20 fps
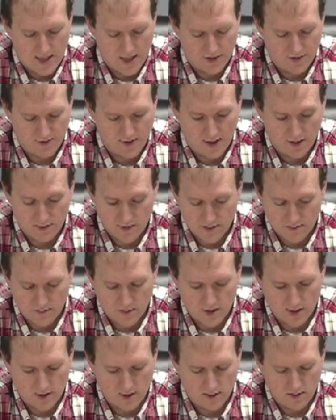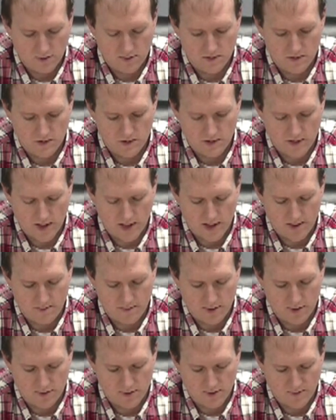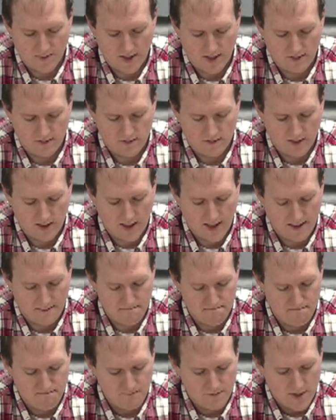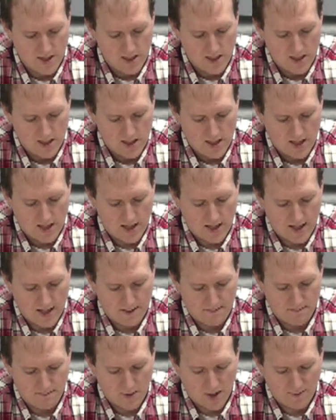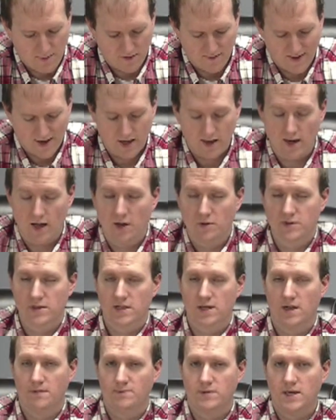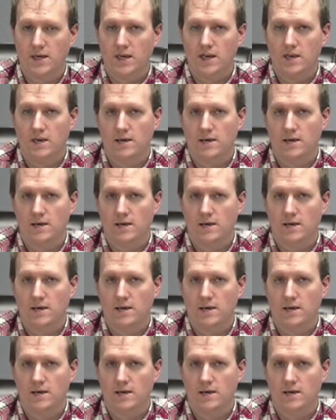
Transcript: So that was some good news in response to that. I provided a housing update.